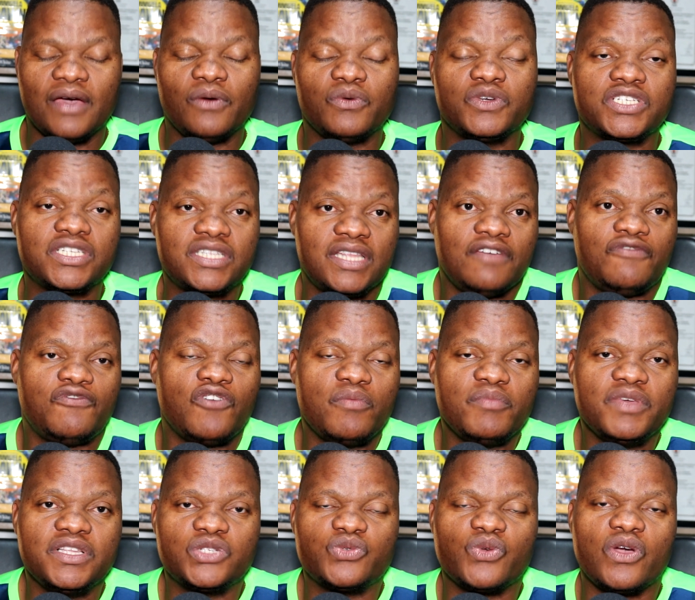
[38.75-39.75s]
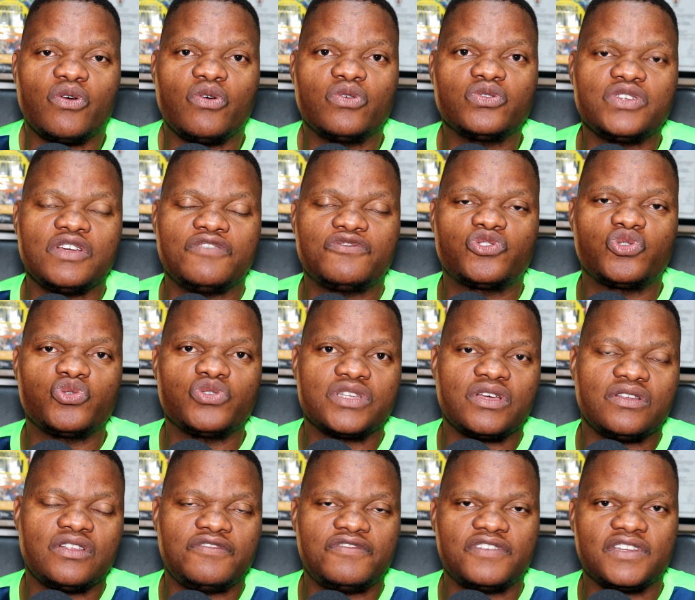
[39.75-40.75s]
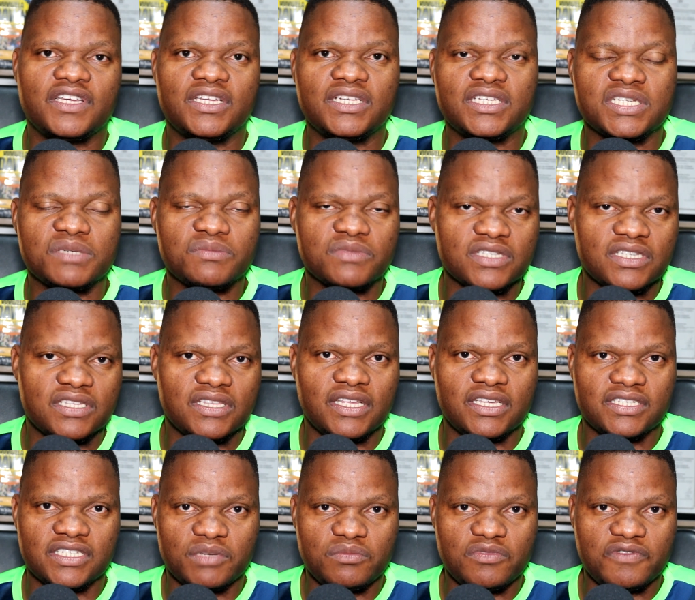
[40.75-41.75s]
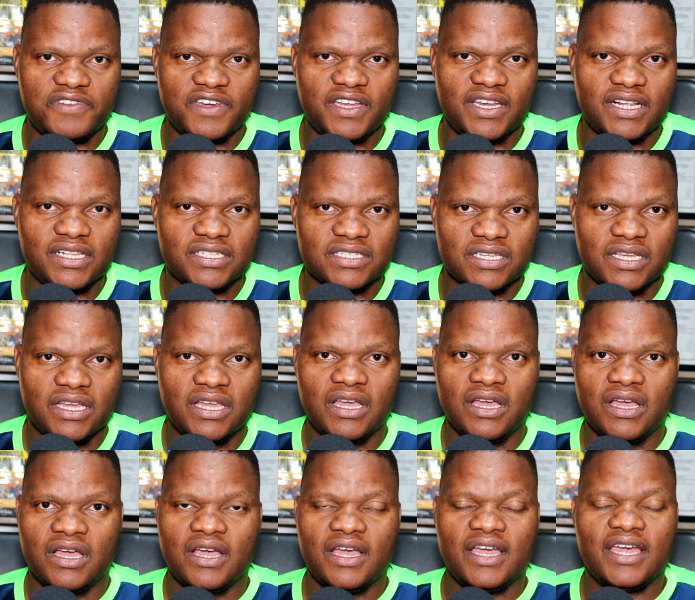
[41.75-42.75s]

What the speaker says: which therefore means we are going to have two South African teams in the semi-finals,